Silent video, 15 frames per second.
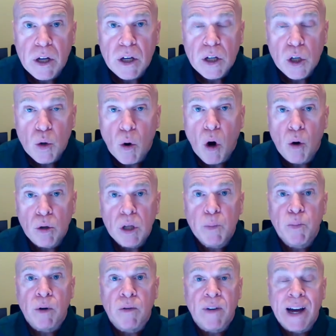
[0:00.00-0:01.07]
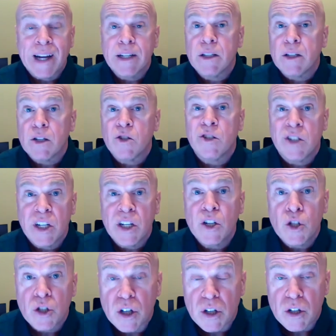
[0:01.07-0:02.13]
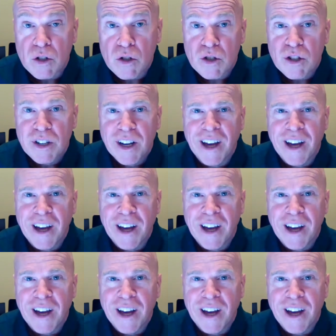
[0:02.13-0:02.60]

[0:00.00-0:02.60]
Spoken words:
You only provide decisions